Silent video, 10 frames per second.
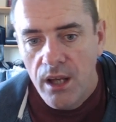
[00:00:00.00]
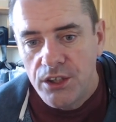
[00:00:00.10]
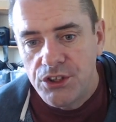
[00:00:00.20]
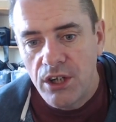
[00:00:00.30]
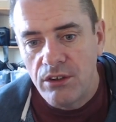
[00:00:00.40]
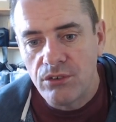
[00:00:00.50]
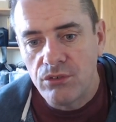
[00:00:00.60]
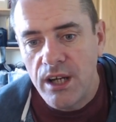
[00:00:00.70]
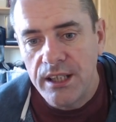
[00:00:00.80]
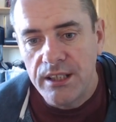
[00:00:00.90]
Jared
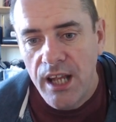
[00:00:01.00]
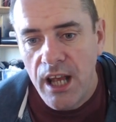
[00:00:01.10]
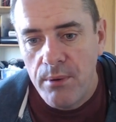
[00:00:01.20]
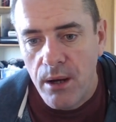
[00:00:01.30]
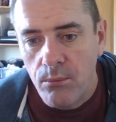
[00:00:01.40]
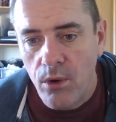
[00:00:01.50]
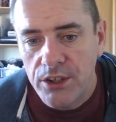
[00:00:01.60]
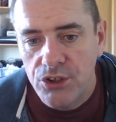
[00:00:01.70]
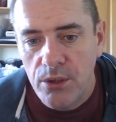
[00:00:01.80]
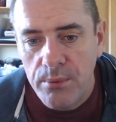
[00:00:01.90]
Ryan, hey Bob,
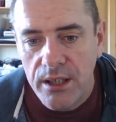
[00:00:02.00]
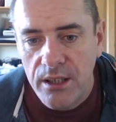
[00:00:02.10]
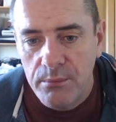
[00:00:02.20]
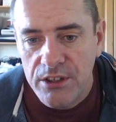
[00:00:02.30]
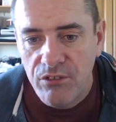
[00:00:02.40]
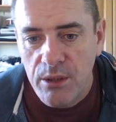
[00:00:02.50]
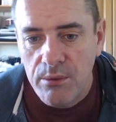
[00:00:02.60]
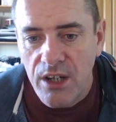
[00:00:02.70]
what's your opinion about the VW